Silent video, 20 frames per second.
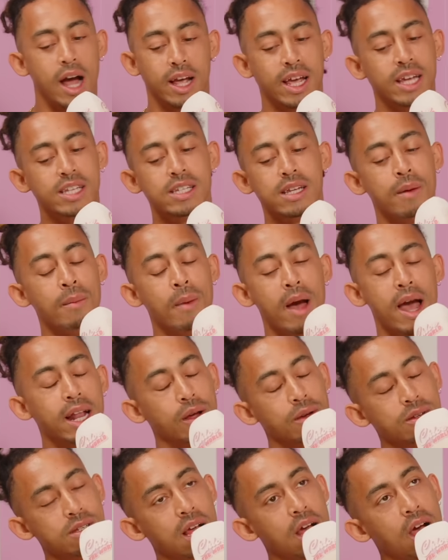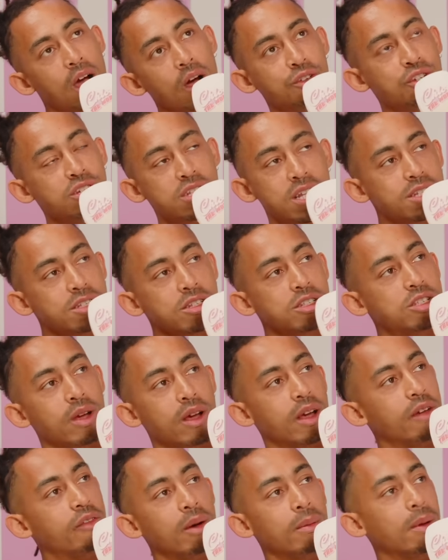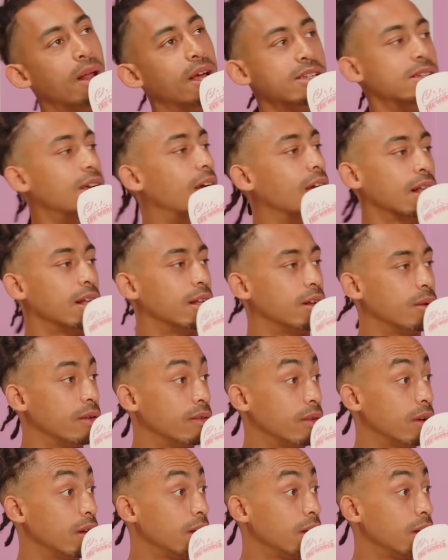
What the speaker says: guess in my head, I was like, I'll just listen to it if I'm like cycling or whatever.